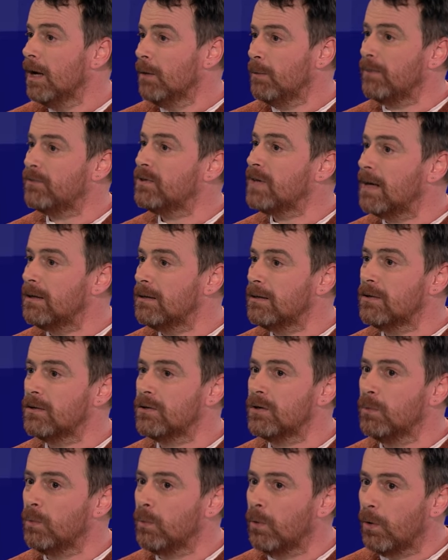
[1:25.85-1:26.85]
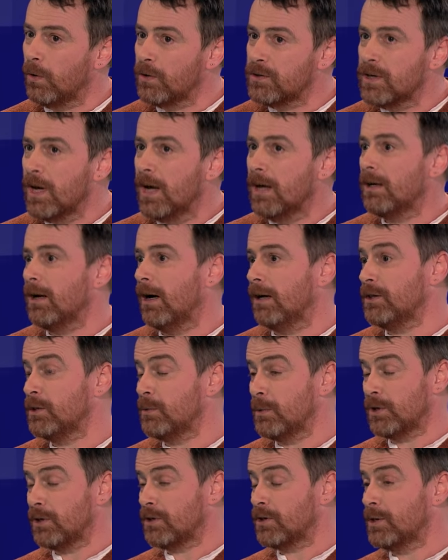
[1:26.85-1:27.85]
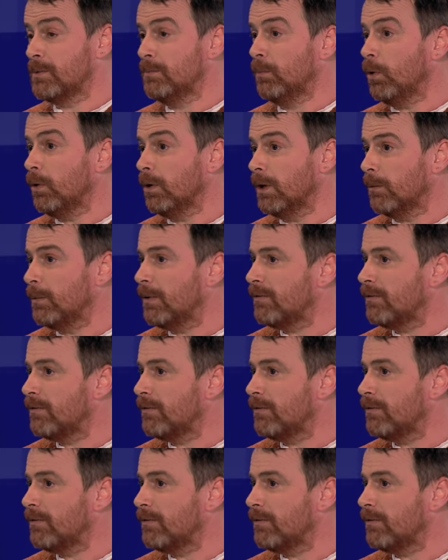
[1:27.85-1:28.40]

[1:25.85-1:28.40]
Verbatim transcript: We've tended towards gardens which are smaller.